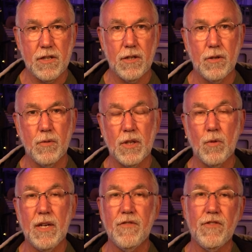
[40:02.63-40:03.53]
So when the
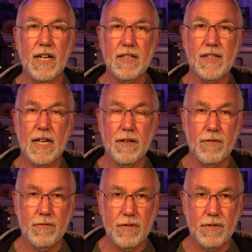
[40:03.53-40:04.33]
queen flies out,